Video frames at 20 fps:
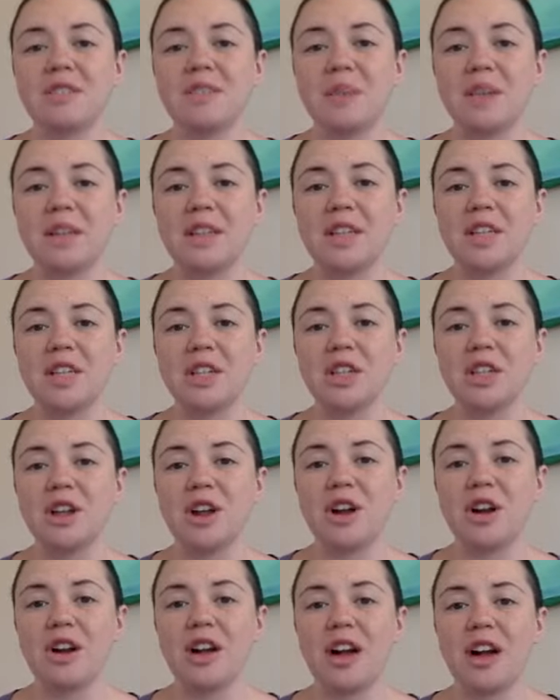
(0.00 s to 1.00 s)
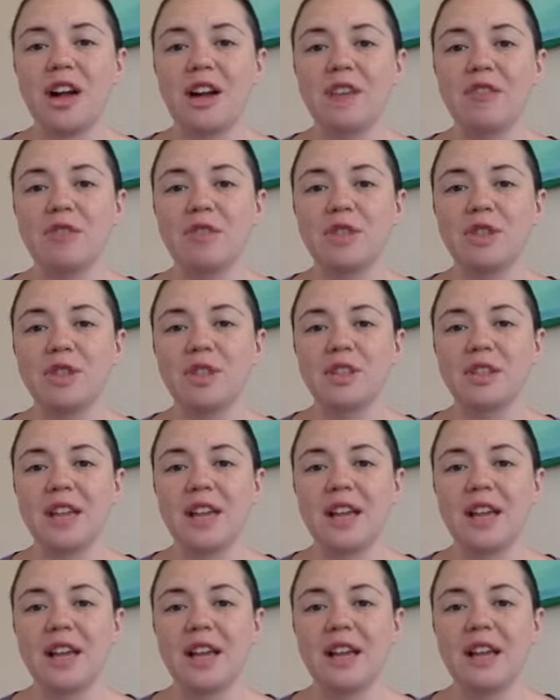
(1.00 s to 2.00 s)
meditation archive, which is
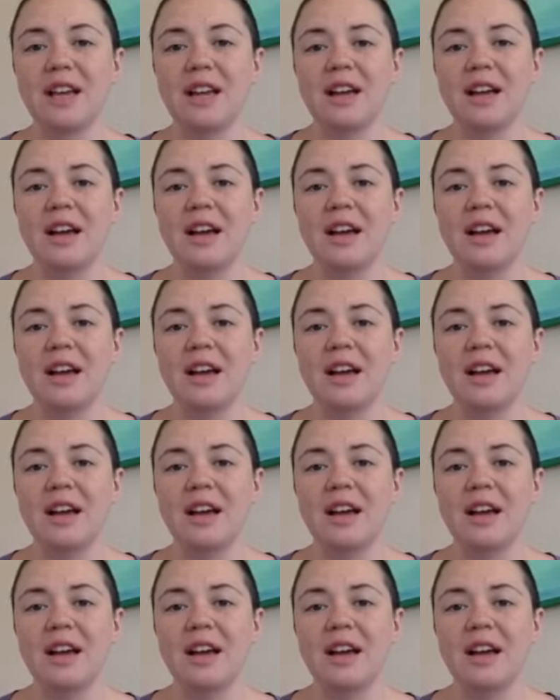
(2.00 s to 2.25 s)
a